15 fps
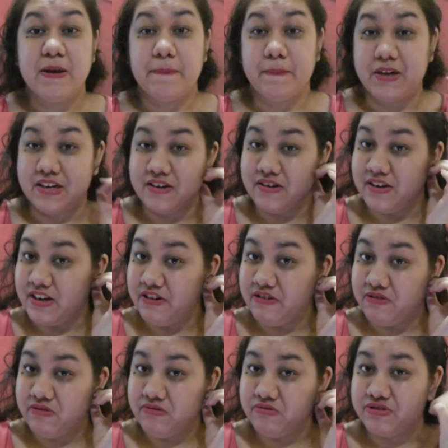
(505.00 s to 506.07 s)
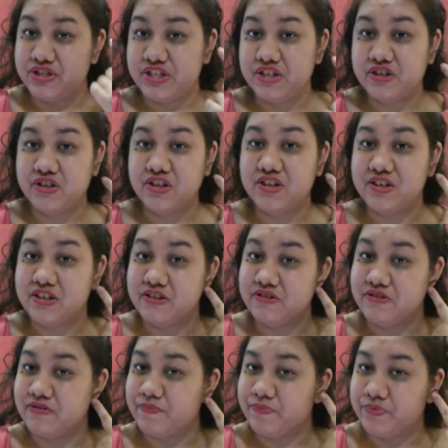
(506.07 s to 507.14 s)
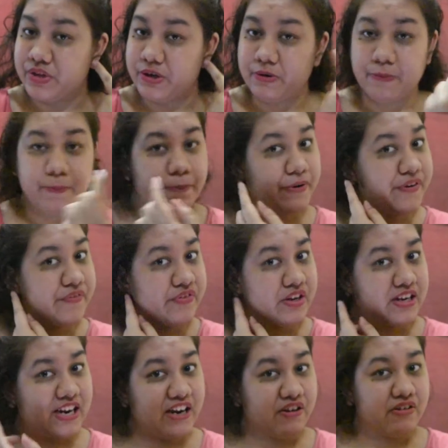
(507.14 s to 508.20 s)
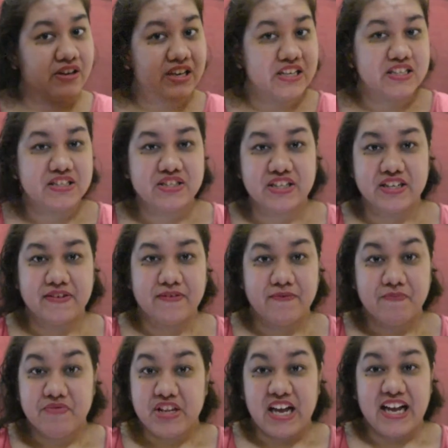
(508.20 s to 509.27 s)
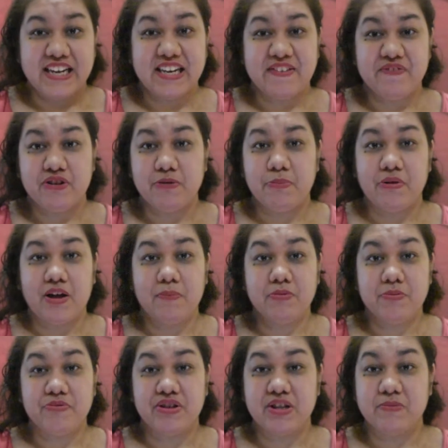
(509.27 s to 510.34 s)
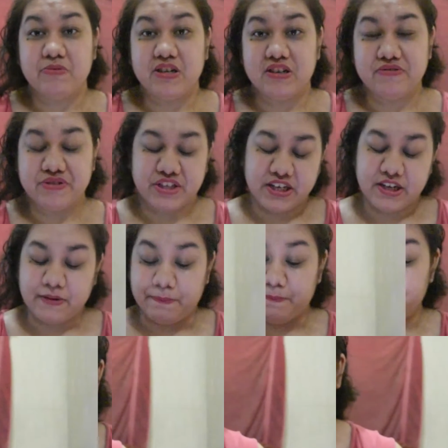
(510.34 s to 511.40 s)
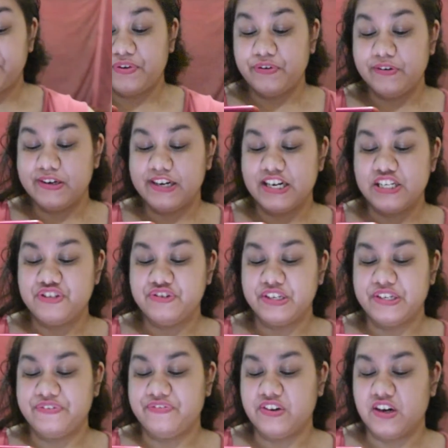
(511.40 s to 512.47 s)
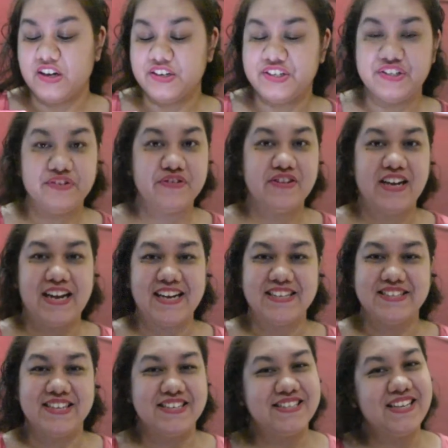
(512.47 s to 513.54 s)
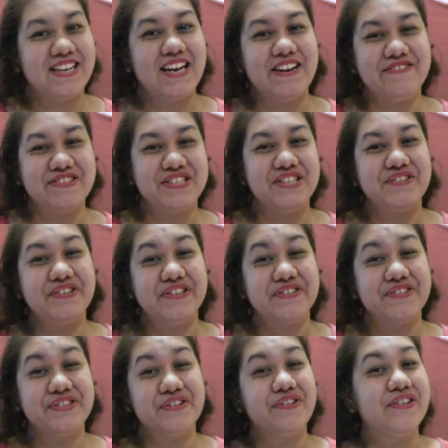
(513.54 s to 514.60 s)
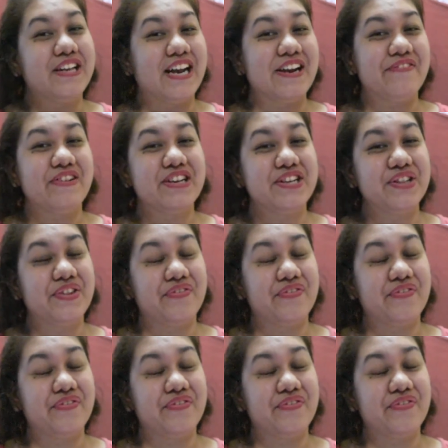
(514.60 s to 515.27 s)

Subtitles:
but they're still good. They're perfect areas, and I have no problem with them closing up. First foreign country you've gone to. As I said, I was 2 years old and I went to the